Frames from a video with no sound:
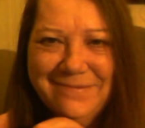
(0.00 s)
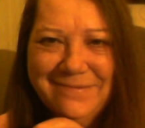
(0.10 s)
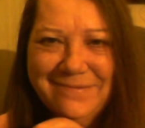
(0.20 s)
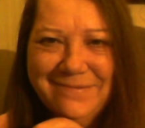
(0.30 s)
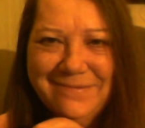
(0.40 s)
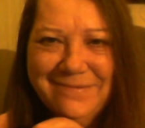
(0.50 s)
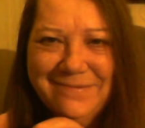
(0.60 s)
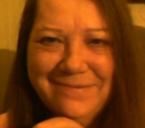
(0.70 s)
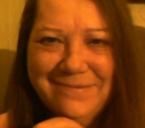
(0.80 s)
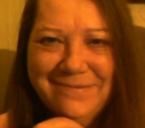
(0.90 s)

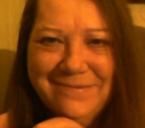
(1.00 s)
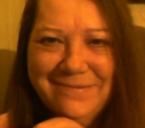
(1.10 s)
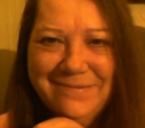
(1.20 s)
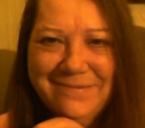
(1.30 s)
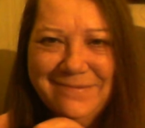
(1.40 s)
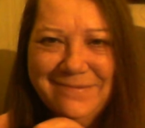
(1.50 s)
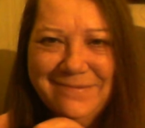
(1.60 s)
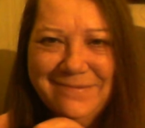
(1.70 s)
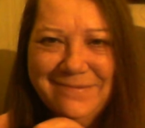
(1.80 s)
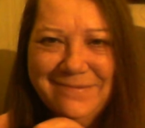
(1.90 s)

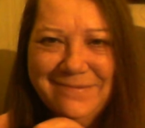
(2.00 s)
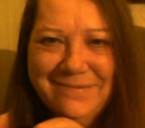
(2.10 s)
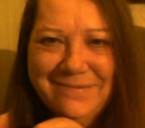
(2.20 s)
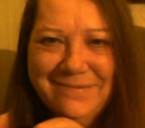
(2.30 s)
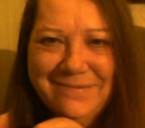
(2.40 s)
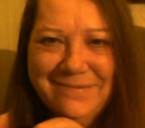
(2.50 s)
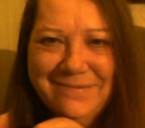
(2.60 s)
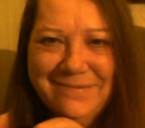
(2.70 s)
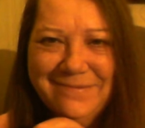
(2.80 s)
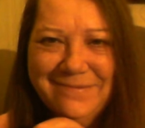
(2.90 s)

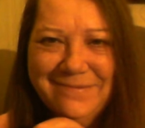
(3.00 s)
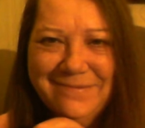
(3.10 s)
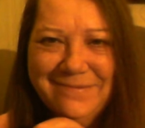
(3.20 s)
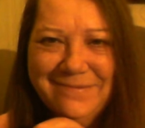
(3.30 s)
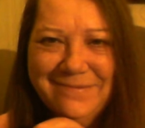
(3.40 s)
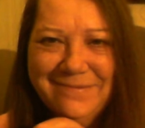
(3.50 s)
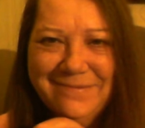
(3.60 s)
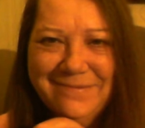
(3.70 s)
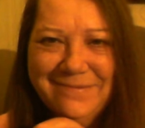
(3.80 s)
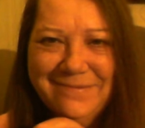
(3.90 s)

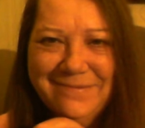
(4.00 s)
[no speech]